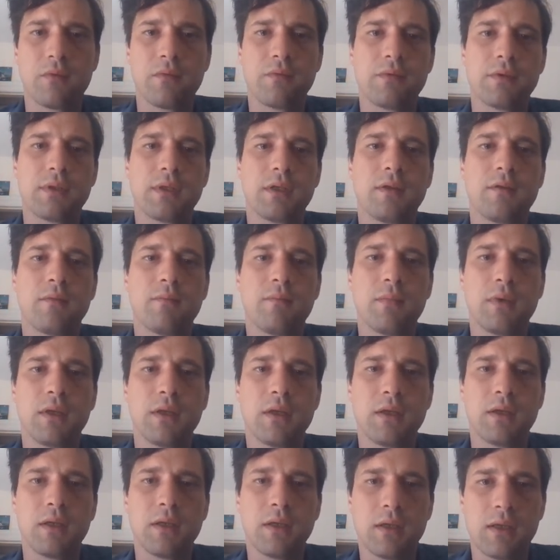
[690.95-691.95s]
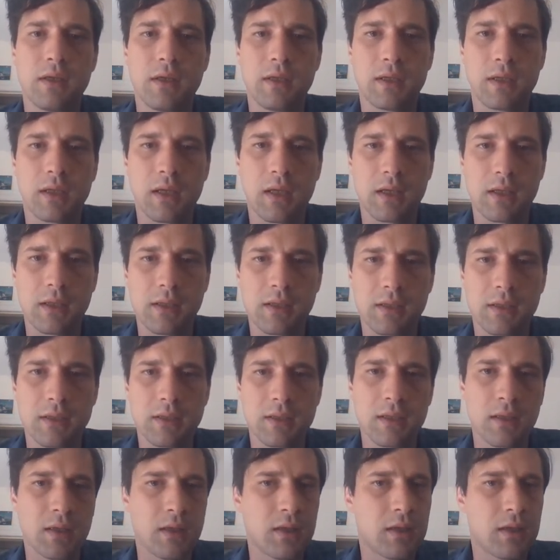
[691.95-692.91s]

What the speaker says: owes him in any case.